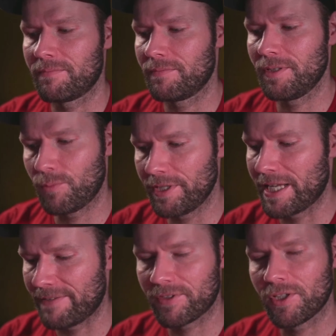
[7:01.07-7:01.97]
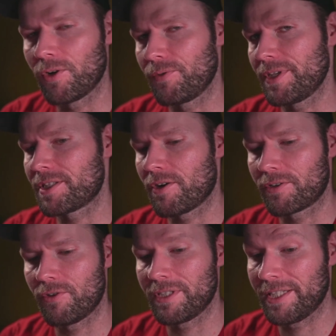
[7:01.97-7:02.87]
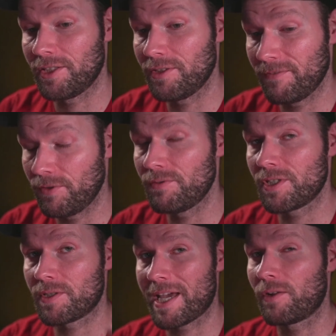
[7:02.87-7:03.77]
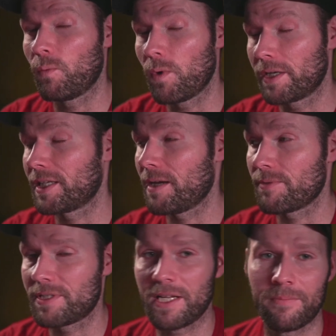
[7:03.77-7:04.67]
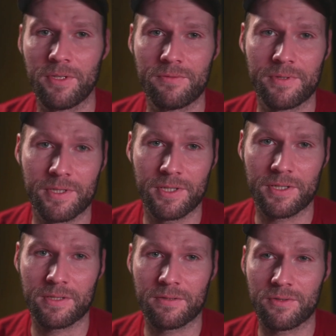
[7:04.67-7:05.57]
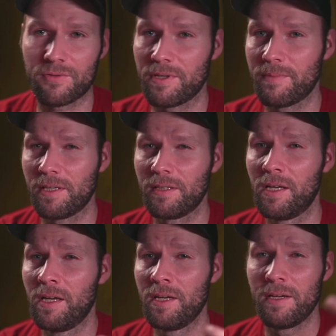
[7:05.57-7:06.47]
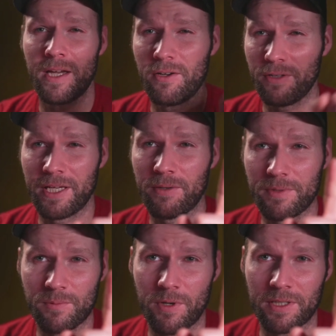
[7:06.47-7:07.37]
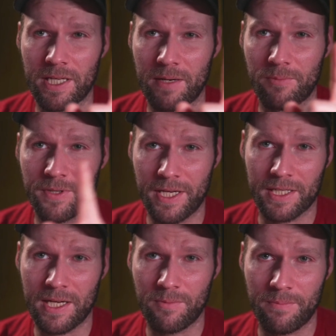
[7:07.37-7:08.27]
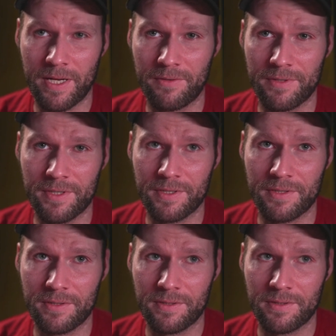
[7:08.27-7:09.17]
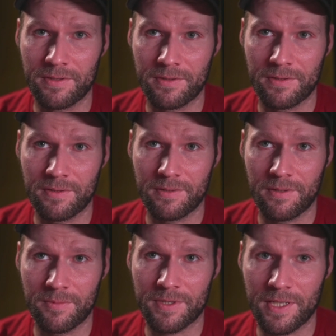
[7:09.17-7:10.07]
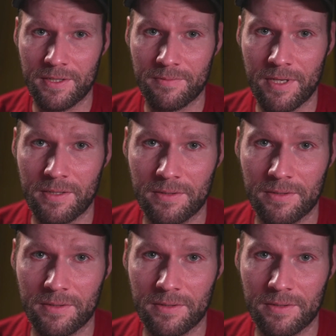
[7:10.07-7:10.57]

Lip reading: You wouldn't have to go this hardcore. Like if you just had a one camera setup, you were just streaming and all you had was one camera, that camera battery is almost dead as well.